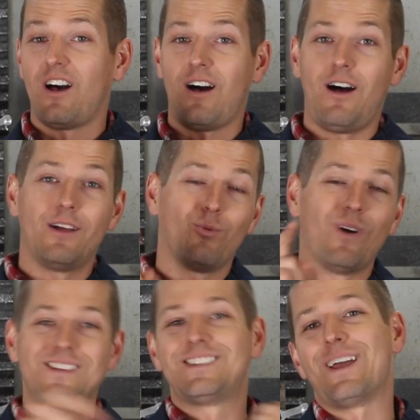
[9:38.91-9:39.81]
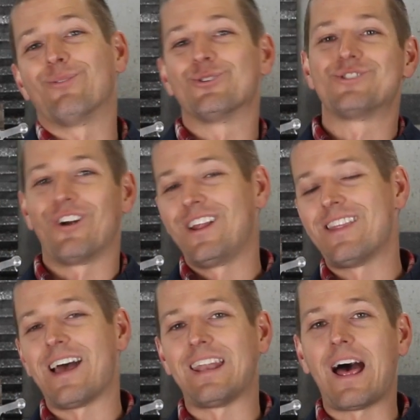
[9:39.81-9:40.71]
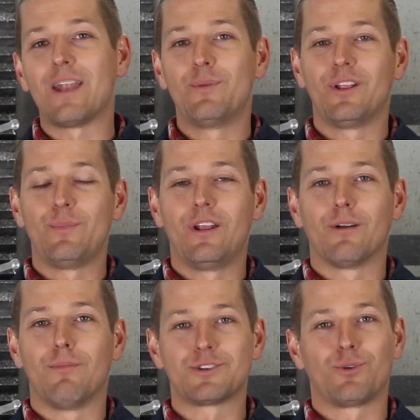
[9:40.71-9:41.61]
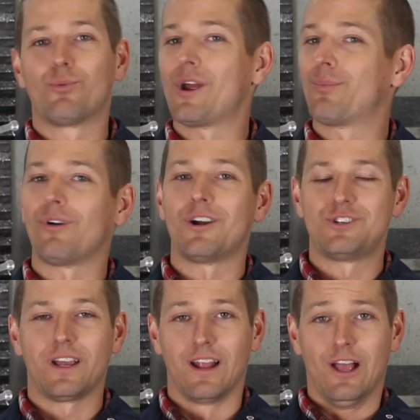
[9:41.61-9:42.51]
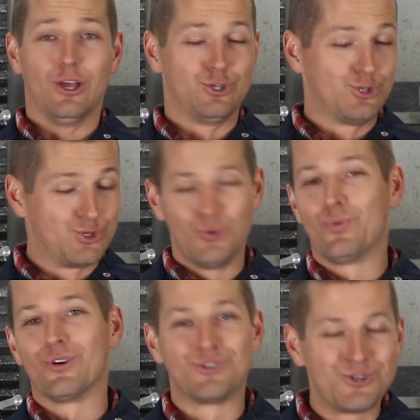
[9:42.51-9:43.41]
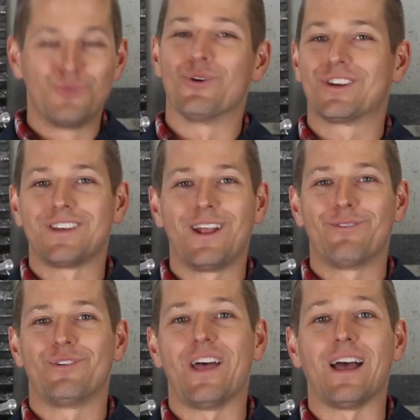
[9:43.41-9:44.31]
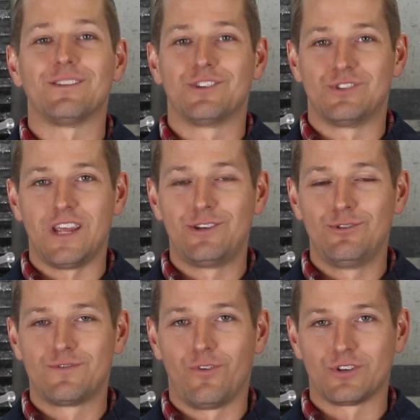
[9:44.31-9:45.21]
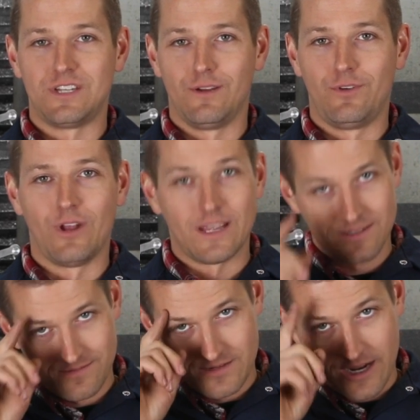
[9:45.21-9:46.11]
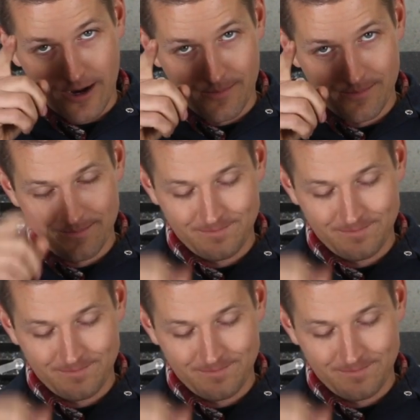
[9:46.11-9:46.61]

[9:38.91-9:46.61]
on Wednesday, we're starting that nine millimeter muzzle brake project. Super, super excited for that. So stay tuned, folks. See you in a few days. Take care.